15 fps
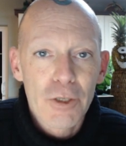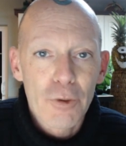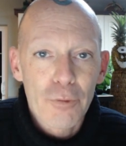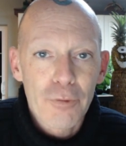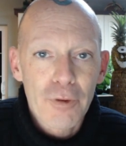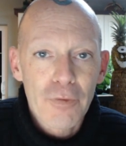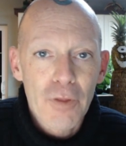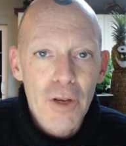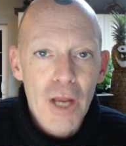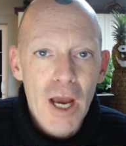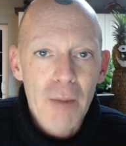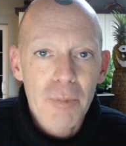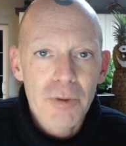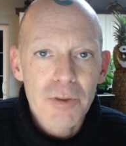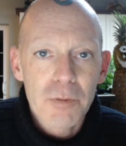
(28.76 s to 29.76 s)
a little thing that
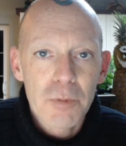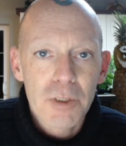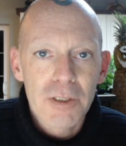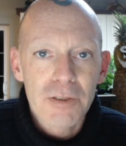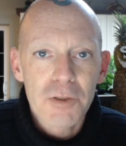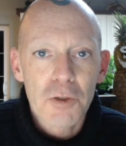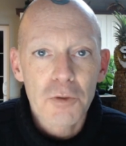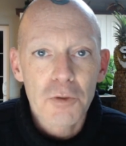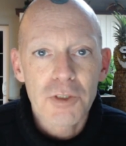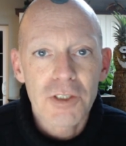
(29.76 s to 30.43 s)
happened to me. So,